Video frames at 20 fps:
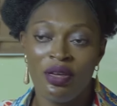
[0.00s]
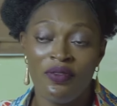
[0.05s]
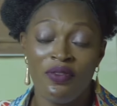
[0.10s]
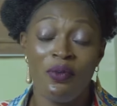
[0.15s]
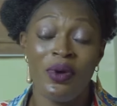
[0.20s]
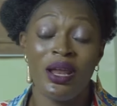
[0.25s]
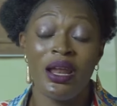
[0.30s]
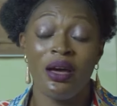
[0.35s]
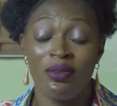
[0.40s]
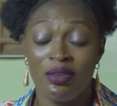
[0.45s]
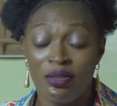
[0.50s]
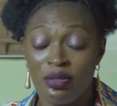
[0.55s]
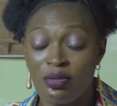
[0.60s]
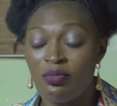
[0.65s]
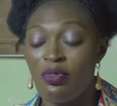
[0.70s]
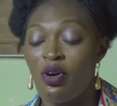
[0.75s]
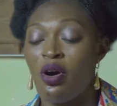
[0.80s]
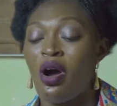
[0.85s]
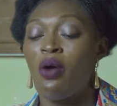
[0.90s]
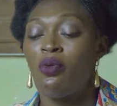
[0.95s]
Even when I was
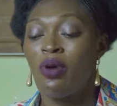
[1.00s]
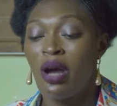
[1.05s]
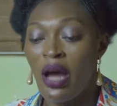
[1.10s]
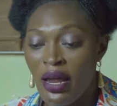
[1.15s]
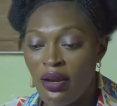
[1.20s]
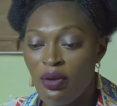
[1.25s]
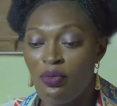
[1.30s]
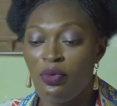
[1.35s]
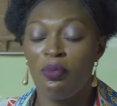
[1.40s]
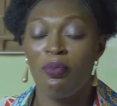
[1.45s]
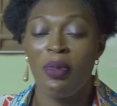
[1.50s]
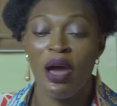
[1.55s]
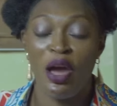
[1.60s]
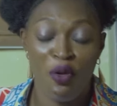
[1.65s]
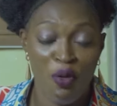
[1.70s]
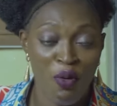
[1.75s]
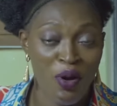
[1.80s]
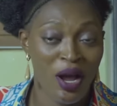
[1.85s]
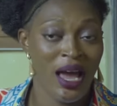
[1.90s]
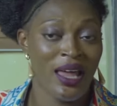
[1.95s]
small, I'll carry
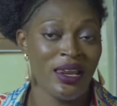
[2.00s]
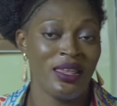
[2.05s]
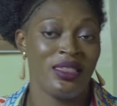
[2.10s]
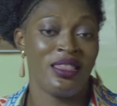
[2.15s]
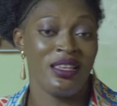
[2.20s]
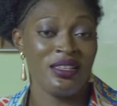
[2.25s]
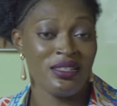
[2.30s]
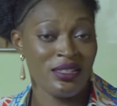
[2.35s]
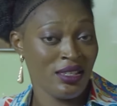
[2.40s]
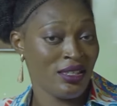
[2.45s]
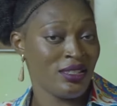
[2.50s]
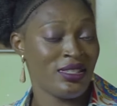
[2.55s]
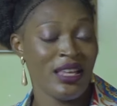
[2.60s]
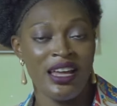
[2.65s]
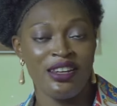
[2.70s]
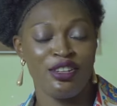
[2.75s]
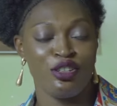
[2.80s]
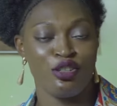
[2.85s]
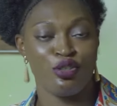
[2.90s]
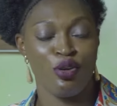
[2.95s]
wheelbarrow, carry things
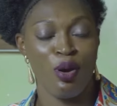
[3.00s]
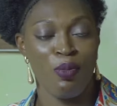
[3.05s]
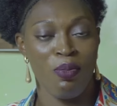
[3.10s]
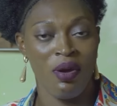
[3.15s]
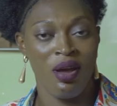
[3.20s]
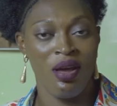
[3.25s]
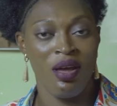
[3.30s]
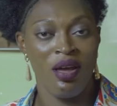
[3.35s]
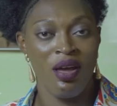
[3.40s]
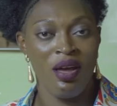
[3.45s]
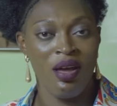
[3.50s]
inside the shop.